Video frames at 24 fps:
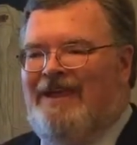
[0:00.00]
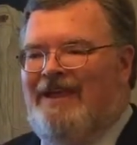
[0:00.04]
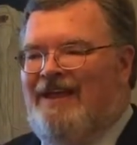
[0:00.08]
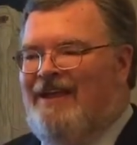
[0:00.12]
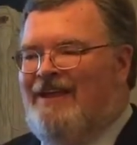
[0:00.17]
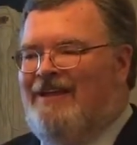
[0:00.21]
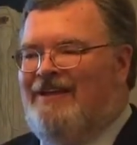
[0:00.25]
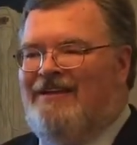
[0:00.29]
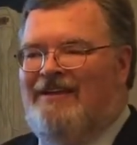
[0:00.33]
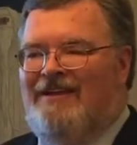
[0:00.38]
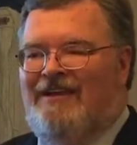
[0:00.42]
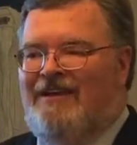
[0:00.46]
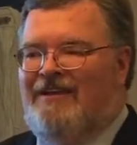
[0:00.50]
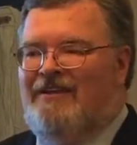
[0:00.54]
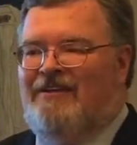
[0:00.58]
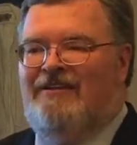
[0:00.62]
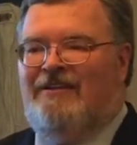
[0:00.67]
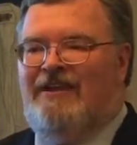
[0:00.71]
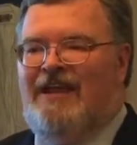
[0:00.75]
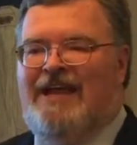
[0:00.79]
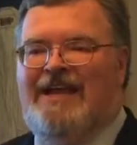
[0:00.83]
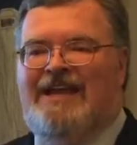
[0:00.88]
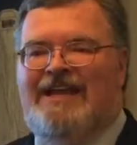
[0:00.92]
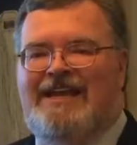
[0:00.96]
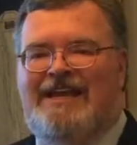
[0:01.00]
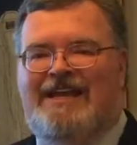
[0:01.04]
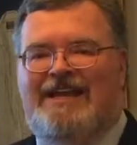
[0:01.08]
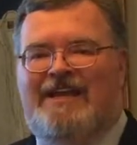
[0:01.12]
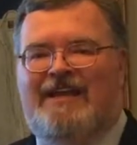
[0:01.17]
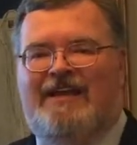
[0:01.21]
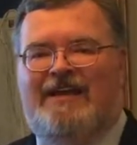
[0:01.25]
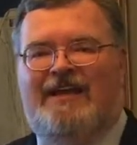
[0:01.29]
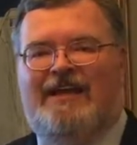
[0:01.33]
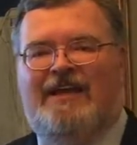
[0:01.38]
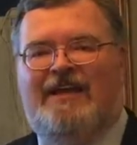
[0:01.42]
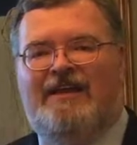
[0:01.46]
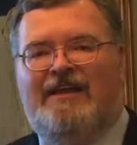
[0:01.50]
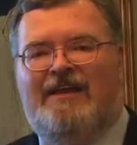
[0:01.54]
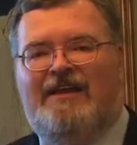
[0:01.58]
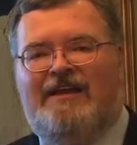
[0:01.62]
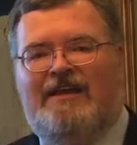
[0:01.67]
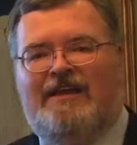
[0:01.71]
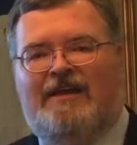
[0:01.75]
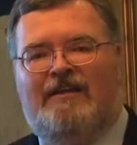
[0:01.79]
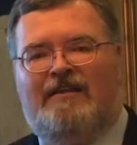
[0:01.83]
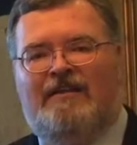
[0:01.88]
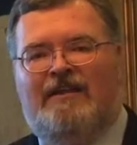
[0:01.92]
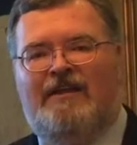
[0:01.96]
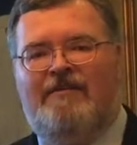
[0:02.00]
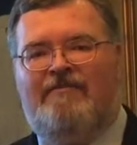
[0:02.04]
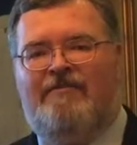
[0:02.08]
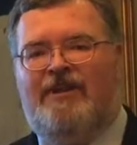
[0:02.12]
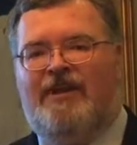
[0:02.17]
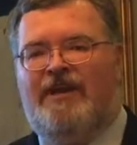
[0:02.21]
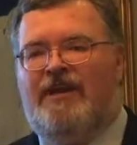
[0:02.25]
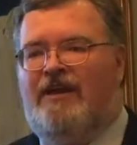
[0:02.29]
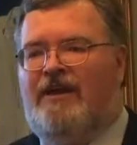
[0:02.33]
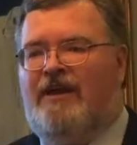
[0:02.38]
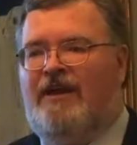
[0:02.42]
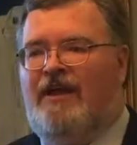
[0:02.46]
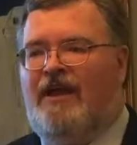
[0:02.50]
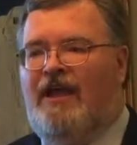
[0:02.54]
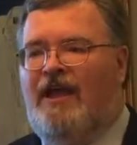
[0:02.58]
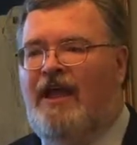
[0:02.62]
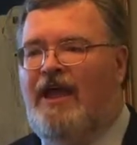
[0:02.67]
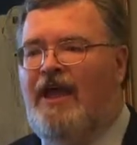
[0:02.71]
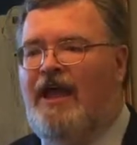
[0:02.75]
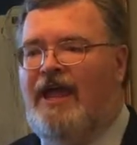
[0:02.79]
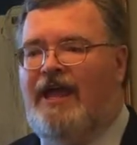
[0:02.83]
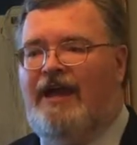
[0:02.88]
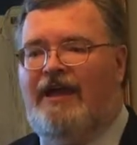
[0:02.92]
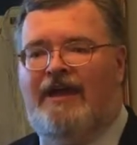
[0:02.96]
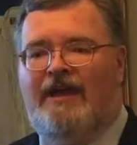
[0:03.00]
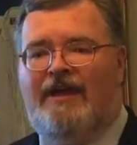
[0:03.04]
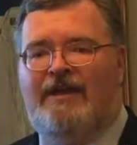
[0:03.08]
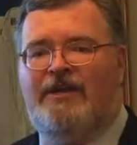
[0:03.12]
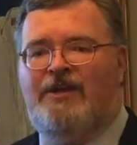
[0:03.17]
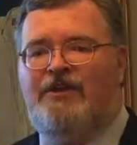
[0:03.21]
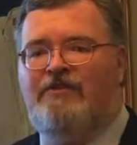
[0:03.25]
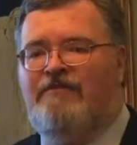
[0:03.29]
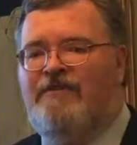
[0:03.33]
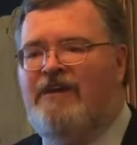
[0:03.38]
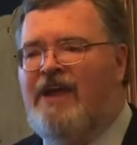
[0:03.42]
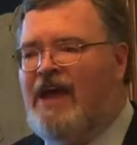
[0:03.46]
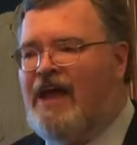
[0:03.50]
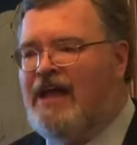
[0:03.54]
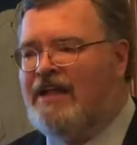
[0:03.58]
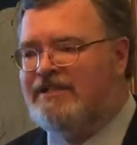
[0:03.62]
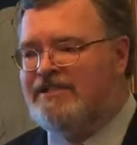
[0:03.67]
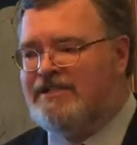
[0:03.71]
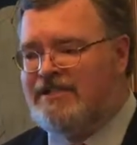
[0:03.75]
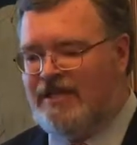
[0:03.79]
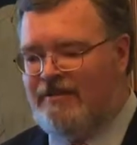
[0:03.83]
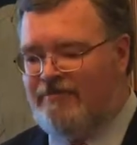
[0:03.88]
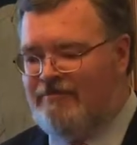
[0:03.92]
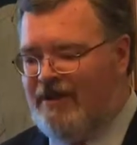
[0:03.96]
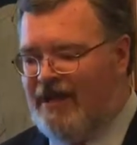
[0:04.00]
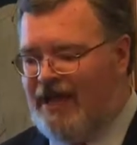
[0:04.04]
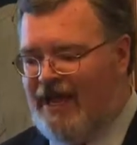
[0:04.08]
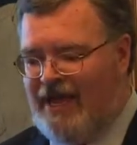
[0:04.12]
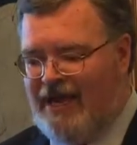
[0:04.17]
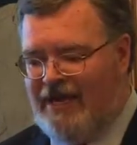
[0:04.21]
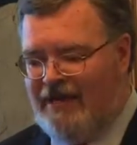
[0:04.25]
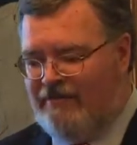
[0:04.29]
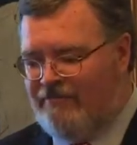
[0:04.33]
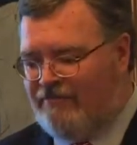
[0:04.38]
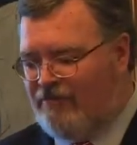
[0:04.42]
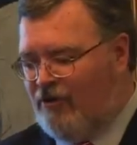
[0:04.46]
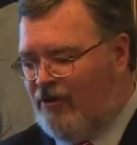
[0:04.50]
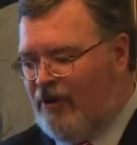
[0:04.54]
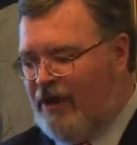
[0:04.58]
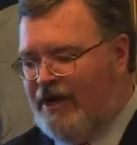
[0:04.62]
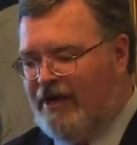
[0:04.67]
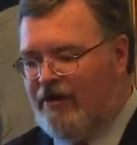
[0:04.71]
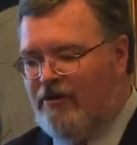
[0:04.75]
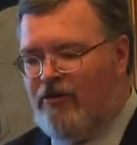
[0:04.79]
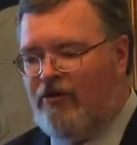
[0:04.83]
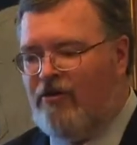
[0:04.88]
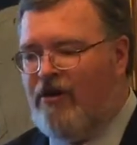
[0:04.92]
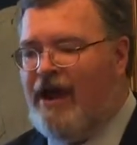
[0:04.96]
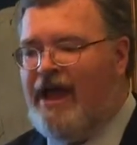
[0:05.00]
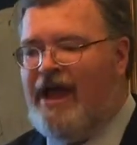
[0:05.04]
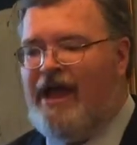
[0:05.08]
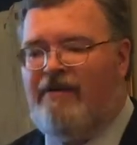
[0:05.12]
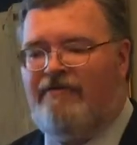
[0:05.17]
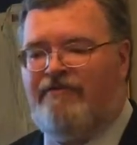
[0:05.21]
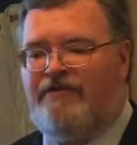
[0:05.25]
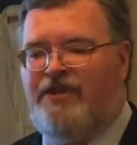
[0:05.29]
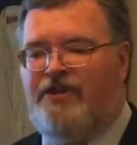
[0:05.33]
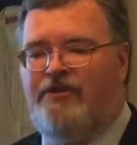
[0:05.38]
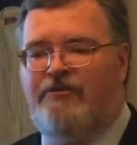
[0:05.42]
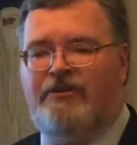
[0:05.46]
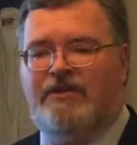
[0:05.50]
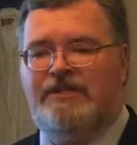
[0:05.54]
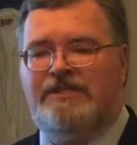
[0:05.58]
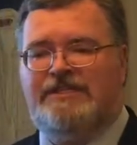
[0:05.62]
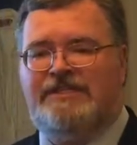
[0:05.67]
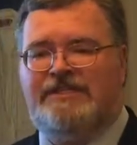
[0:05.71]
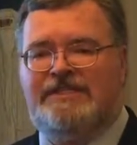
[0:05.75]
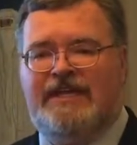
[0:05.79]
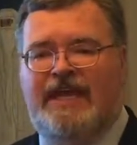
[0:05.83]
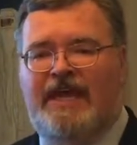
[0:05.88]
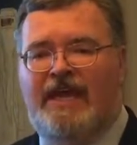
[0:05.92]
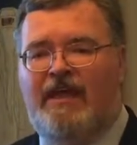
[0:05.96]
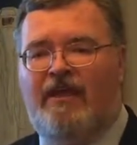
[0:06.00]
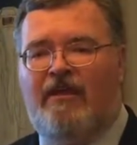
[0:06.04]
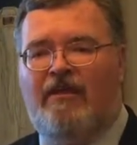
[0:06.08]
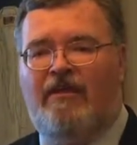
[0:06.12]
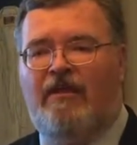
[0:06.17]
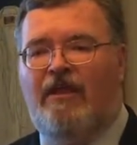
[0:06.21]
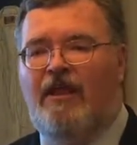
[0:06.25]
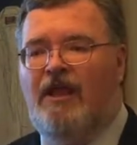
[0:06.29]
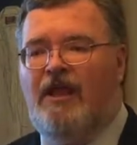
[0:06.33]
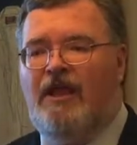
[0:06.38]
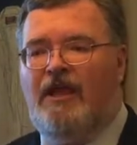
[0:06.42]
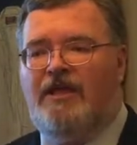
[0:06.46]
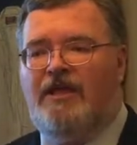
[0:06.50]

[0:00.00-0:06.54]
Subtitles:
a lady in India living in a hut, and you've got some kind of great craft you could sell